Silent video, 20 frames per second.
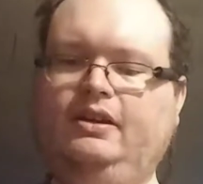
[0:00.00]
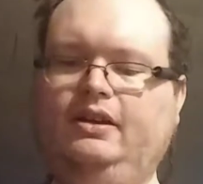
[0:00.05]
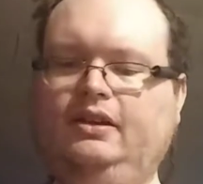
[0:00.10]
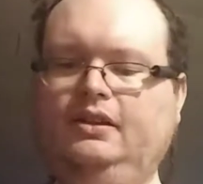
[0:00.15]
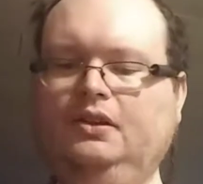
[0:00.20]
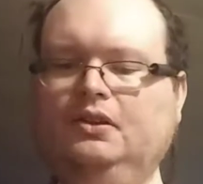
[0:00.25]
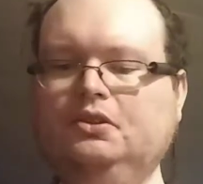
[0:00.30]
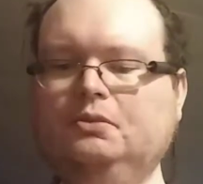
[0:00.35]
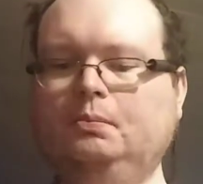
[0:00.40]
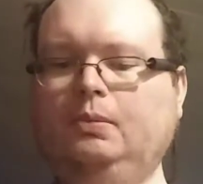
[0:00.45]
it
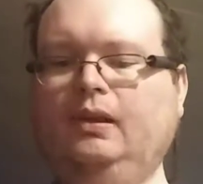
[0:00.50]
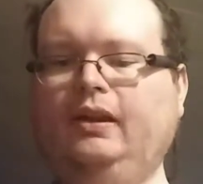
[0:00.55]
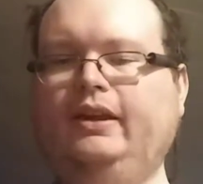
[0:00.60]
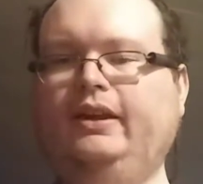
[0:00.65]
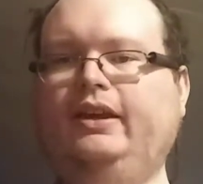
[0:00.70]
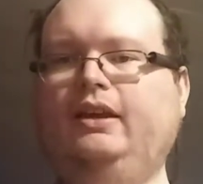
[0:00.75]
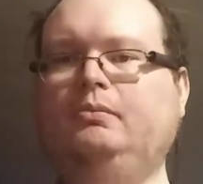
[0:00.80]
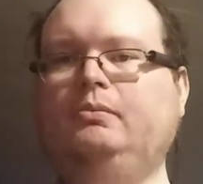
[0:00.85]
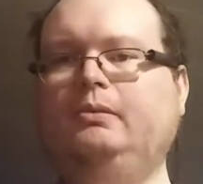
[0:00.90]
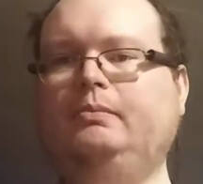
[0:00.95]
looks
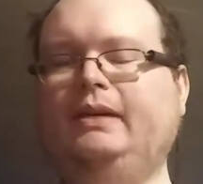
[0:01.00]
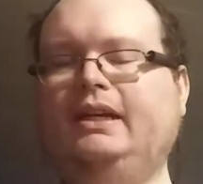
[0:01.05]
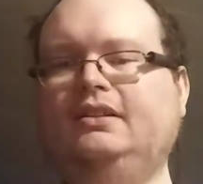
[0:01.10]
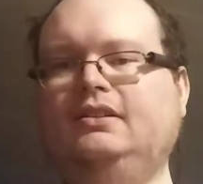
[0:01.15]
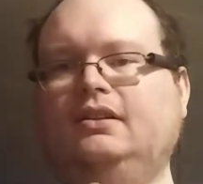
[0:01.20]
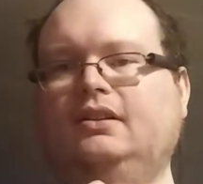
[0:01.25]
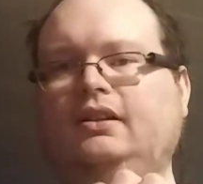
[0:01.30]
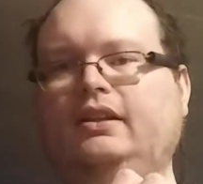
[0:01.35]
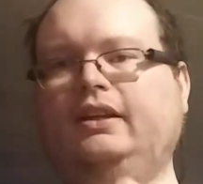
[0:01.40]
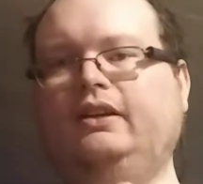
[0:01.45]
plain, but
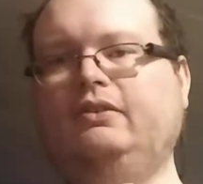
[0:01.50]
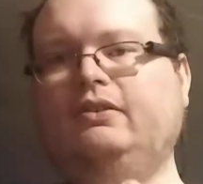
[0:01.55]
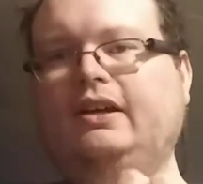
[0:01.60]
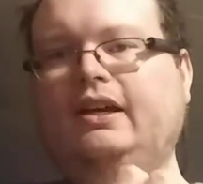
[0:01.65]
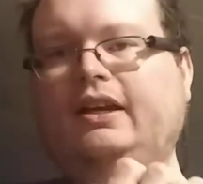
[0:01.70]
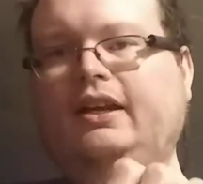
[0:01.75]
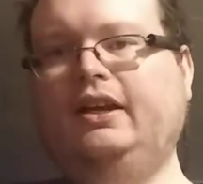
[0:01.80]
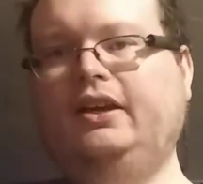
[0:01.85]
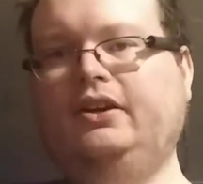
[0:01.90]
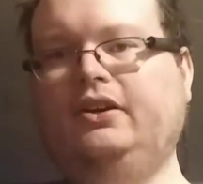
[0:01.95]
basically
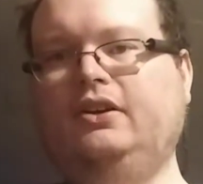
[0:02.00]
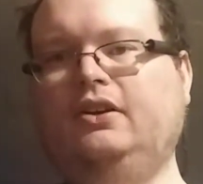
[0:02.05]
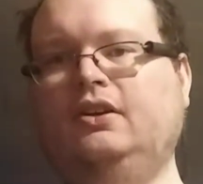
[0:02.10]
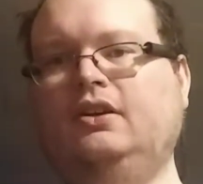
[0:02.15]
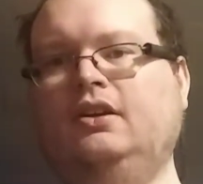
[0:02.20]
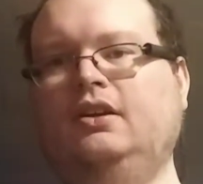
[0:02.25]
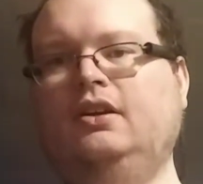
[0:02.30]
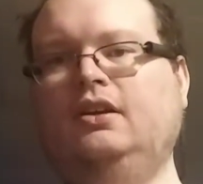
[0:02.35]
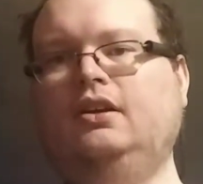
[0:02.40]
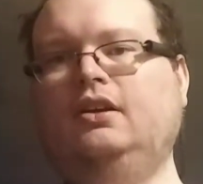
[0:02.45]
right here
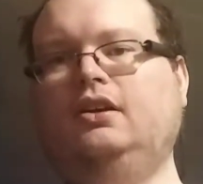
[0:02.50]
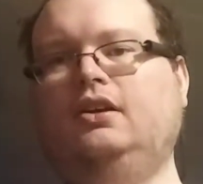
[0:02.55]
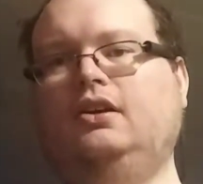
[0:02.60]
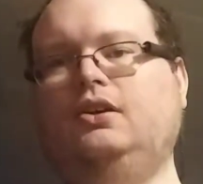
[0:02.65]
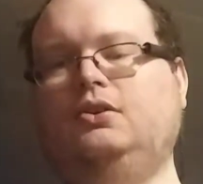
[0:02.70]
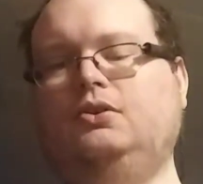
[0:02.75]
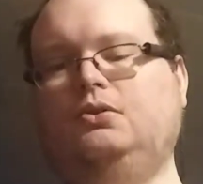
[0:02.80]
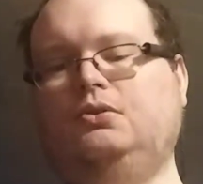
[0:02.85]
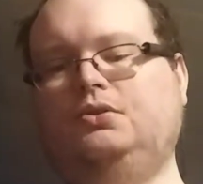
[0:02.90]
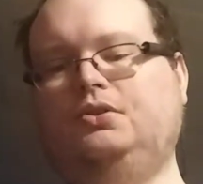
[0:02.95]

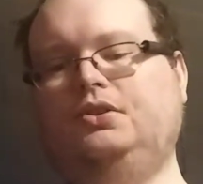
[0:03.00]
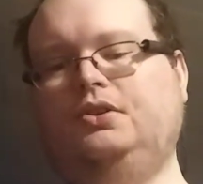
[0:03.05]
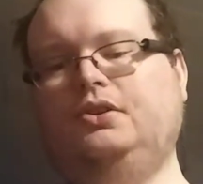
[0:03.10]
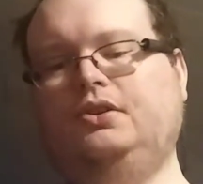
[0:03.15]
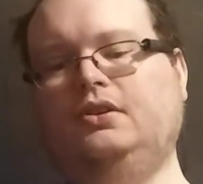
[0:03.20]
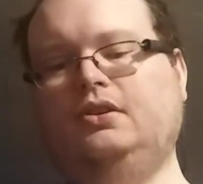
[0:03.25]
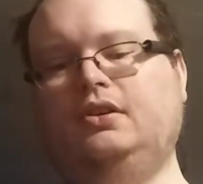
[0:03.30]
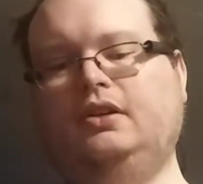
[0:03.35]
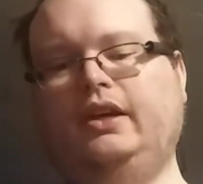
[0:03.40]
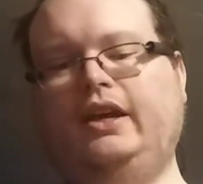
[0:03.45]
goes
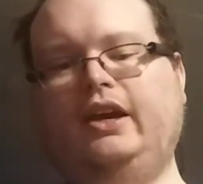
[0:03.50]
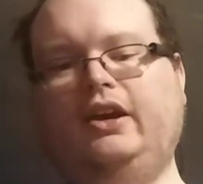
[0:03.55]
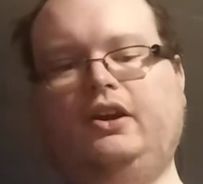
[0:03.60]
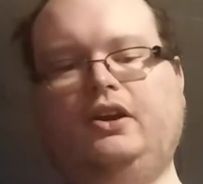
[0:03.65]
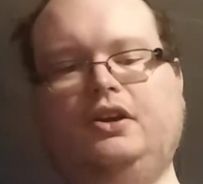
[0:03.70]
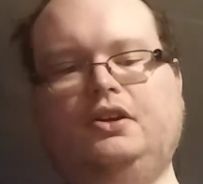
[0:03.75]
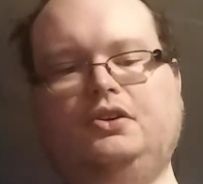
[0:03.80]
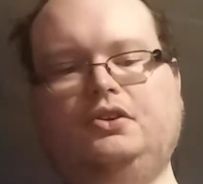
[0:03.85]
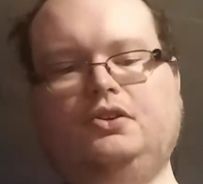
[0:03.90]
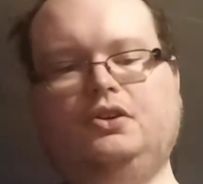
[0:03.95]
your
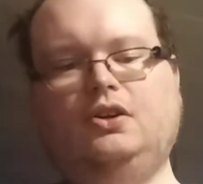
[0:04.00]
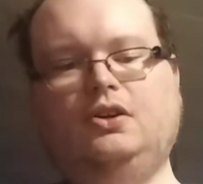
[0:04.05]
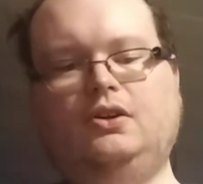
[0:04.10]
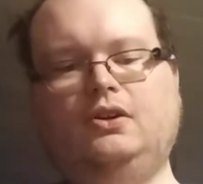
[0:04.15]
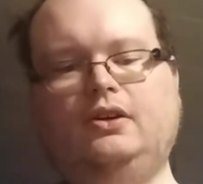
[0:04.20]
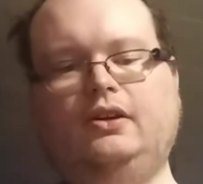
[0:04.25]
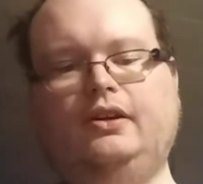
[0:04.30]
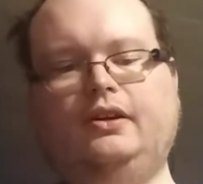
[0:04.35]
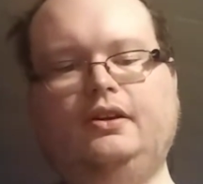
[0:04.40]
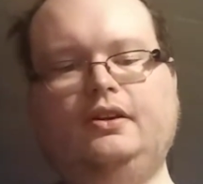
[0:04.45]
character
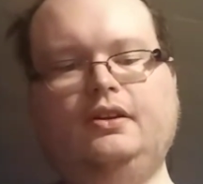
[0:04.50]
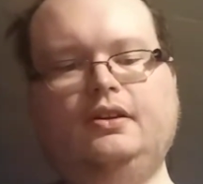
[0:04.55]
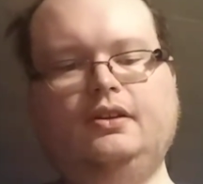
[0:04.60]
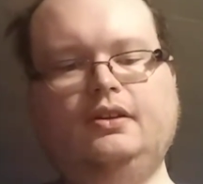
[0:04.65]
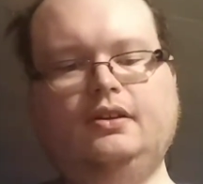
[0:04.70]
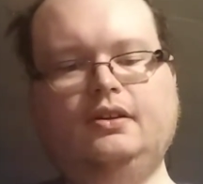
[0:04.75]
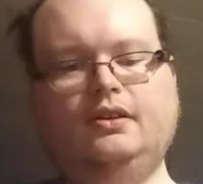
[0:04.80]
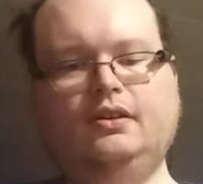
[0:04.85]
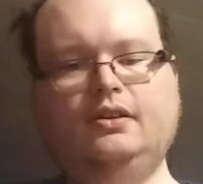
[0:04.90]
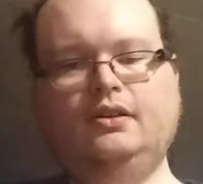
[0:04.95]
card.
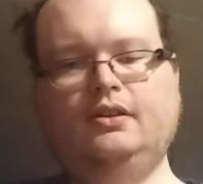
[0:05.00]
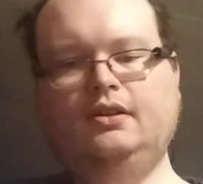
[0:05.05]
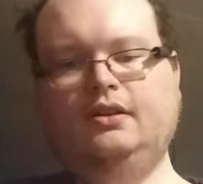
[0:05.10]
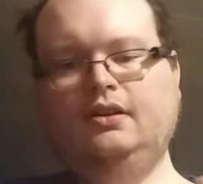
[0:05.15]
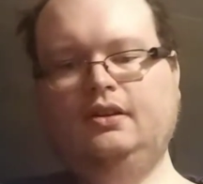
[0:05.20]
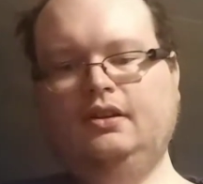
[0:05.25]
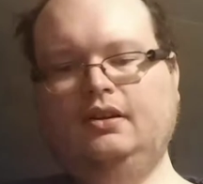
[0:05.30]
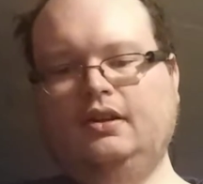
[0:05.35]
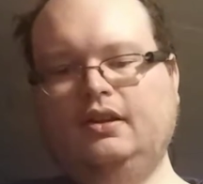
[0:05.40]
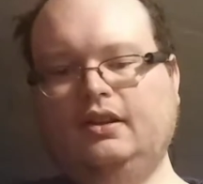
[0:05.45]

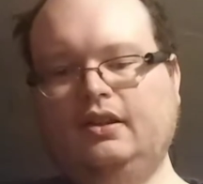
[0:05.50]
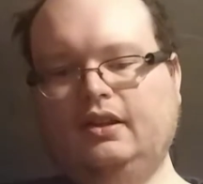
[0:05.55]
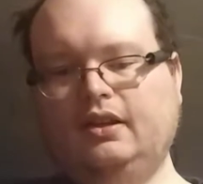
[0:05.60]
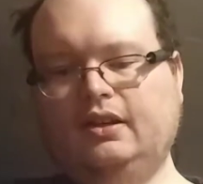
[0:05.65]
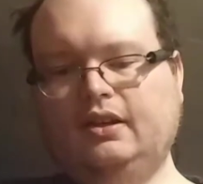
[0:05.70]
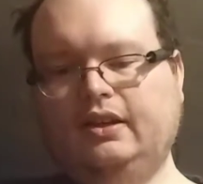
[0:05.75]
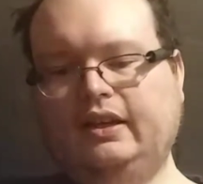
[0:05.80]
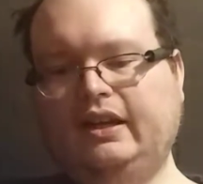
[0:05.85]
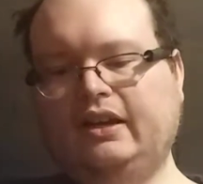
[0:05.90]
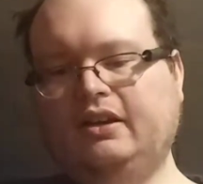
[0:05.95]

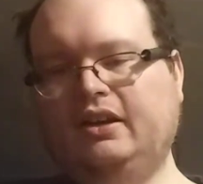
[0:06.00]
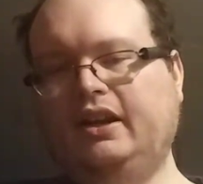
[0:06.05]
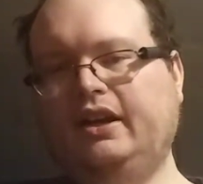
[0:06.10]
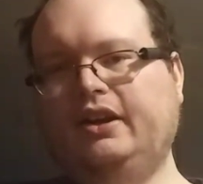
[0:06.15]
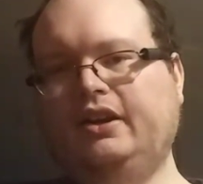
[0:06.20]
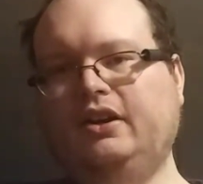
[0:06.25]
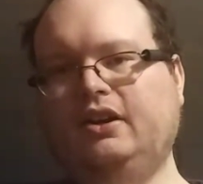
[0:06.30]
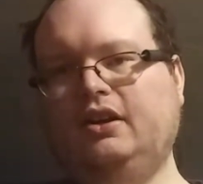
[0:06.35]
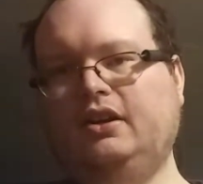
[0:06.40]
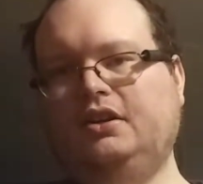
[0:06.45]
Then down
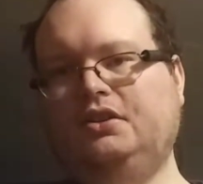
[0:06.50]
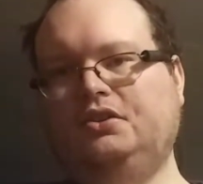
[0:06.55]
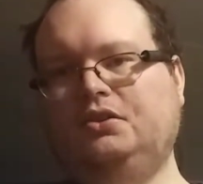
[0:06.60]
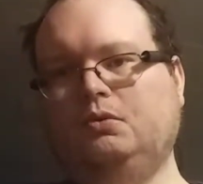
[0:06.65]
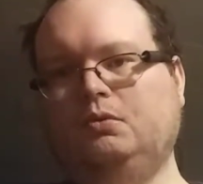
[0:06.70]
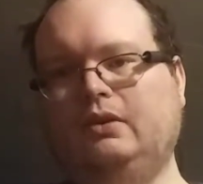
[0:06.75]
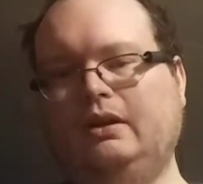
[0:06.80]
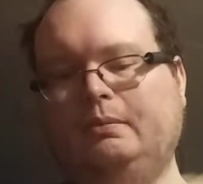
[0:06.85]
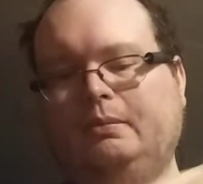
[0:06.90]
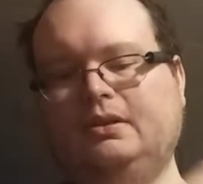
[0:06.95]
here is your
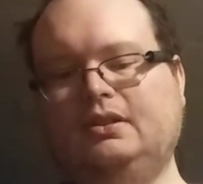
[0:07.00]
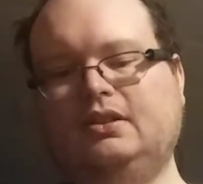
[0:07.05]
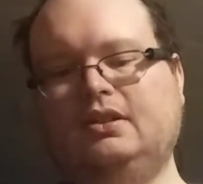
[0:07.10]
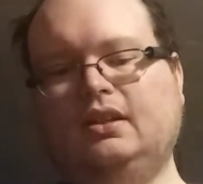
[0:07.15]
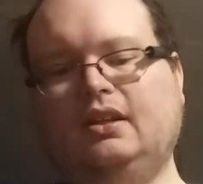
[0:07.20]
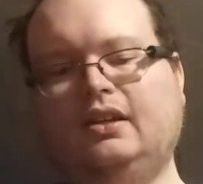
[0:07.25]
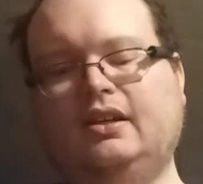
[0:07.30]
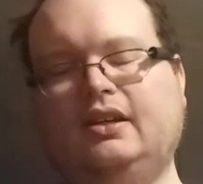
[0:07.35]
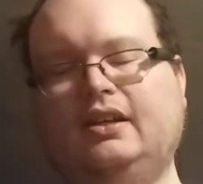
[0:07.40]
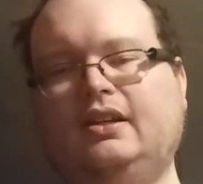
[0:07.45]
weapon
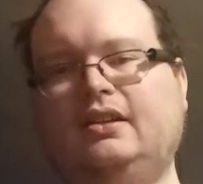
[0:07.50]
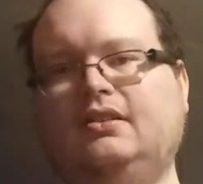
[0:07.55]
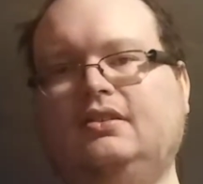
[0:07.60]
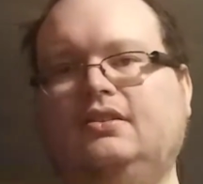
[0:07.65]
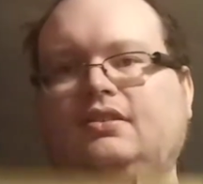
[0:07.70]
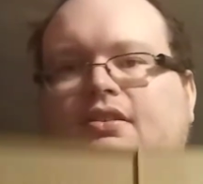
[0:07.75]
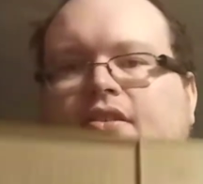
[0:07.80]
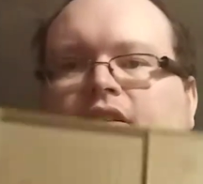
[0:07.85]
slots,